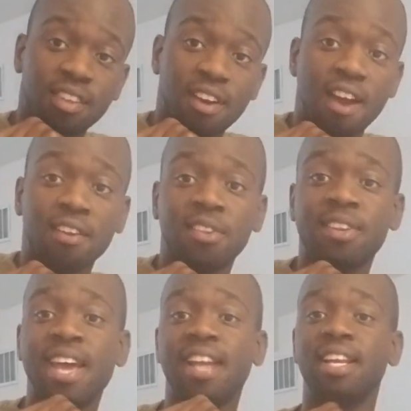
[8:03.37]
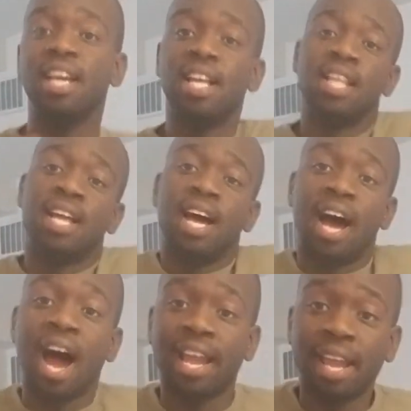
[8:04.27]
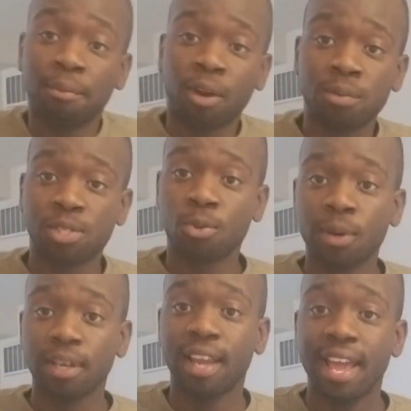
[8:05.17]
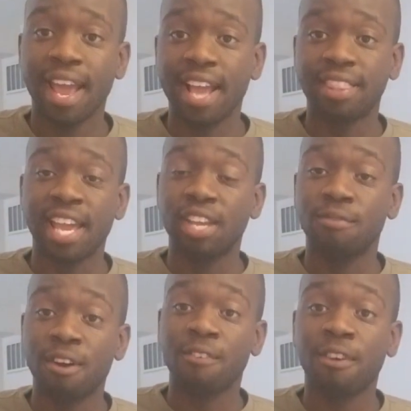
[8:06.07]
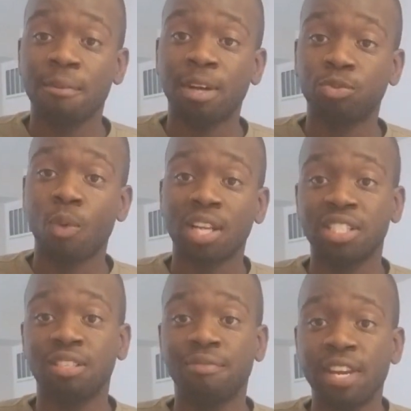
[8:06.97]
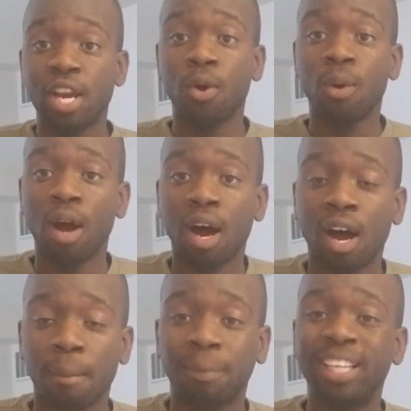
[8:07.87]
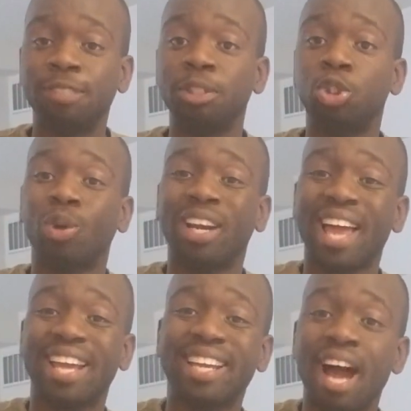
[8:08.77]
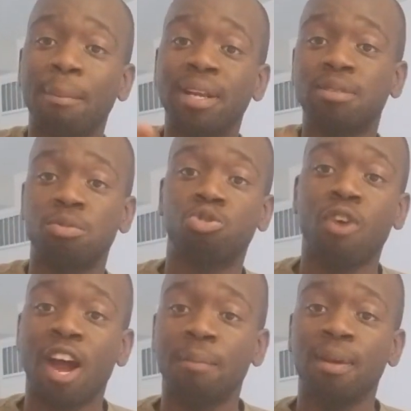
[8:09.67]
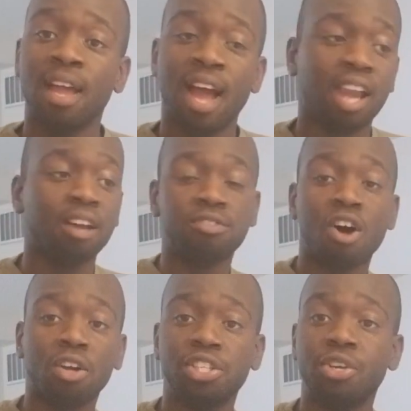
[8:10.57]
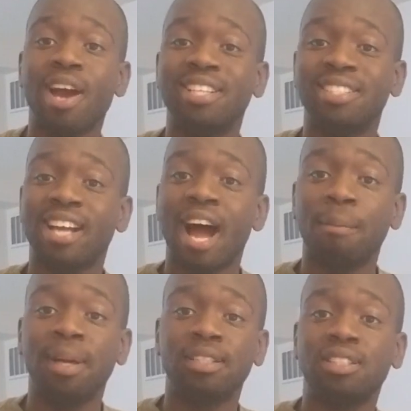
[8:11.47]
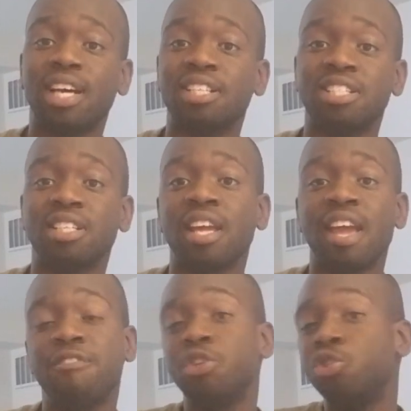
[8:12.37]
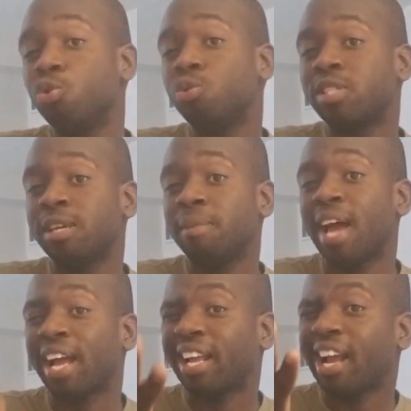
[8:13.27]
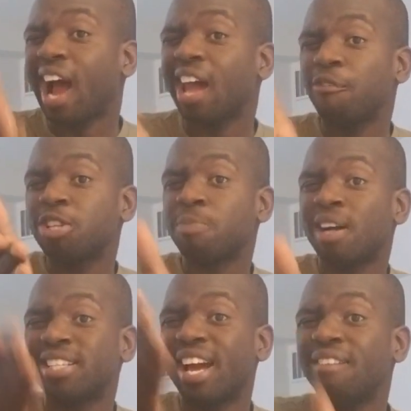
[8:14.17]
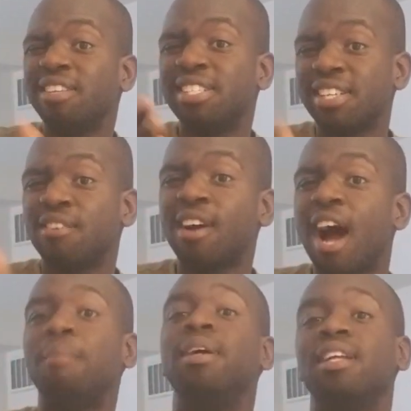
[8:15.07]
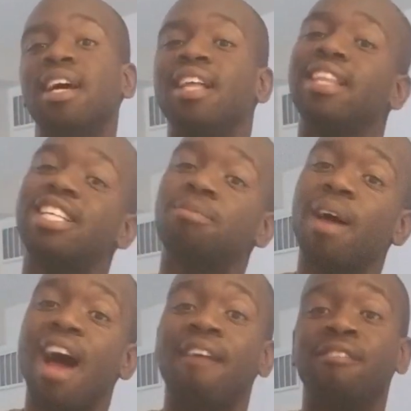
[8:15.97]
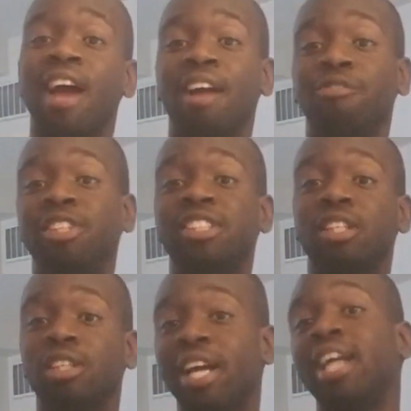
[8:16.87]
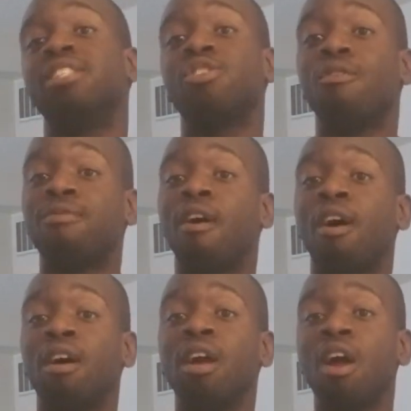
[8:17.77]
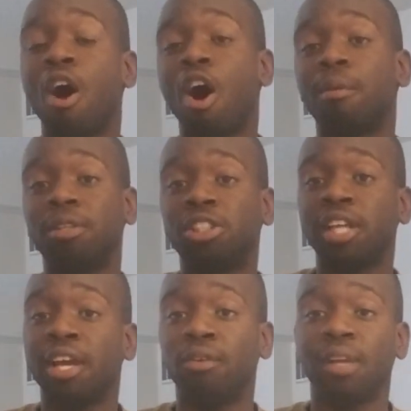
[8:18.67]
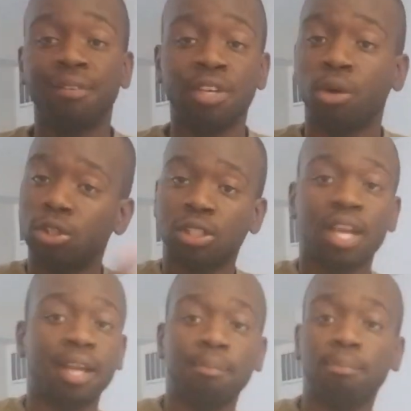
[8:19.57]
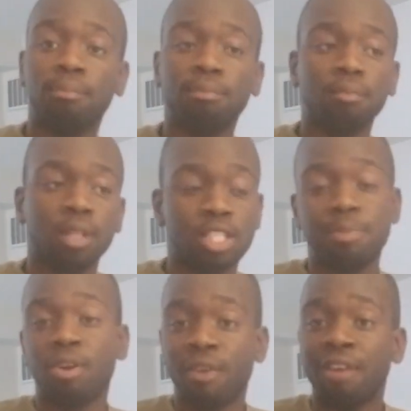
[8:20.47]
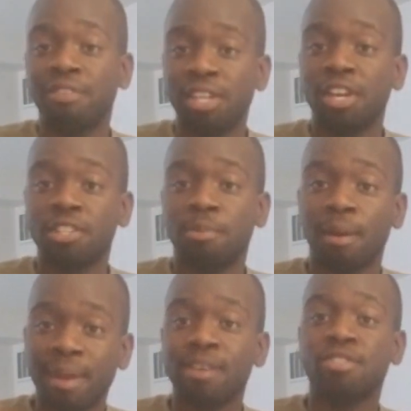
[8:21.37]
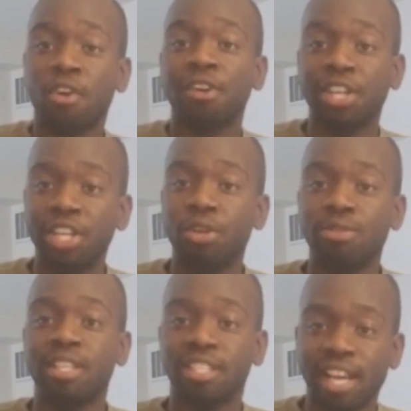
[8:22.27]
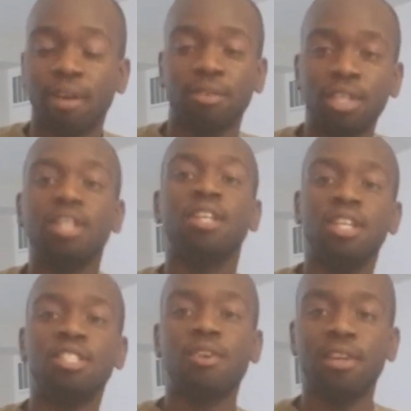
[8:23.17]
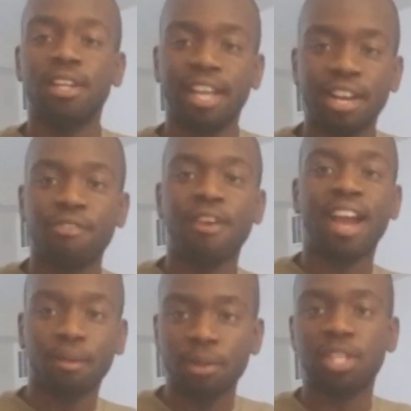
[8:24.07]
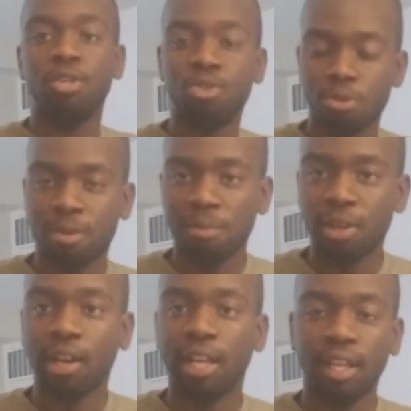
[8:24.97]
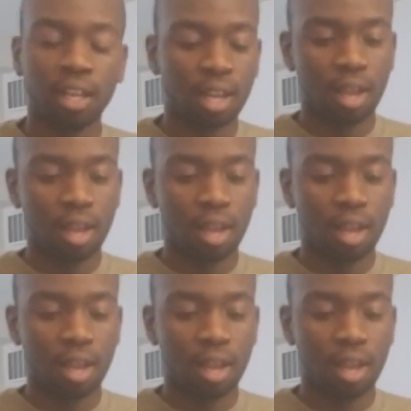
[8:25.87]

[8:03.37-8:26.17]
Other than that, I am Kerwin Stewart, and thank you very, very much for watching this video. Uh, please be sure to like, comment, and subscribe. I love talking to you guys in the comment section. If you do see me, I kind of respond to every single comment that's I've gotten gotten so far on the channel, even though it's like it's been around for years, but I'm now starting to use it and now starting to interact with the YouTube community.